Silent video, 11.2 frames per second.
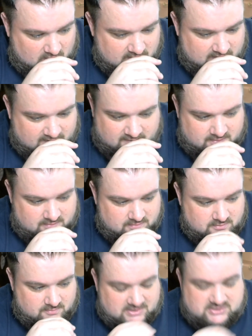I
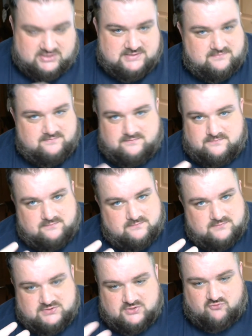mean, she's
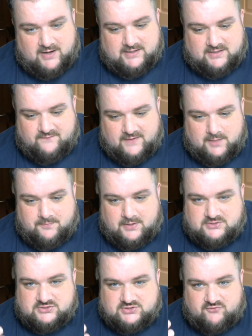a great
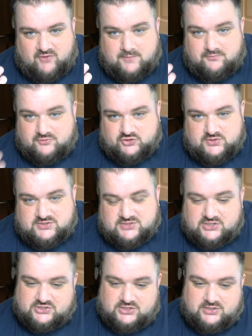developer, she's a great producer.
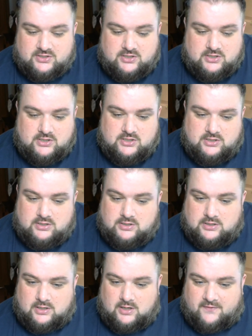
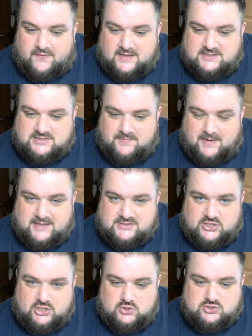I think she plays a
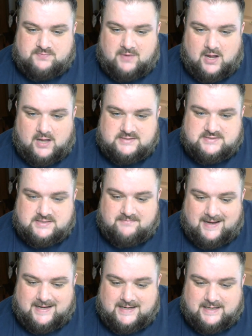huge part in
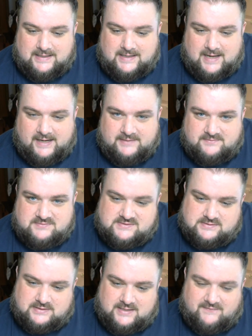making
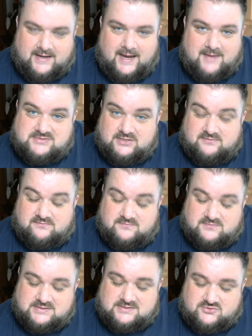games, giving games that
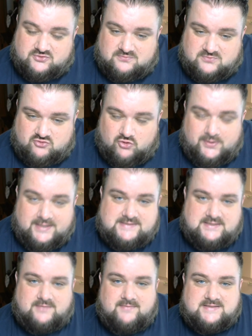truly
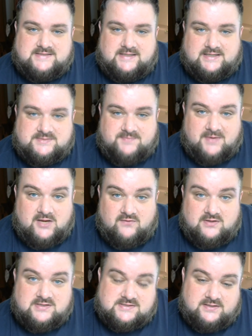cinematic
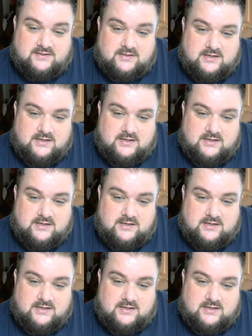experience, and